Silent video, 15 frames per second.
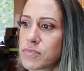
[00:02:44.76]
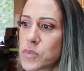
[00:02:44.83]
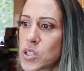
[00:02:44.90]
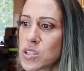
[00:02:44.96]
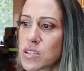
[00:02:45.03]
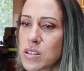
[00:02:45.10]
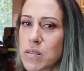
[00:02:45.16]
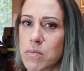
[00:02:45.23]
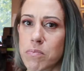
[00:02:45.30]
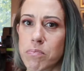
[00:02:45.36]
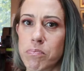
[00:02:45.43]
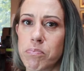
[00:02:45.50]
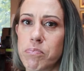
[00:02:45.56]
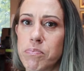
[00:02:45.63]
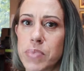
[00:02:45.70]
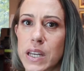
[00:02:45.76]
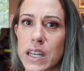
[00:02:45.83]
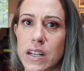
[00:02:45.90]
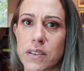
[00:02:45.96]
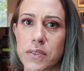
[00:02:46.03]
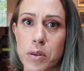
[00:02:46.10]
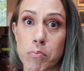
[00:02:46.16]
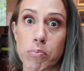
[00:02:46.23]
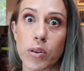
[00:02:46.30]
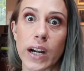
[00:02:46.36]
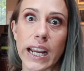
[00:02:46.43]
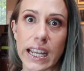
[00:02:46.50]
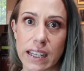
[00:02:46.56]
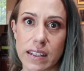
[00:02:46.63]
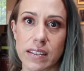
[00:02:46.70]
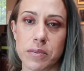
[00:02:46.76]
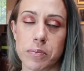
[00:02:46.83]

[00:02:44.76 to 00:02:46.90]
just a bit of a break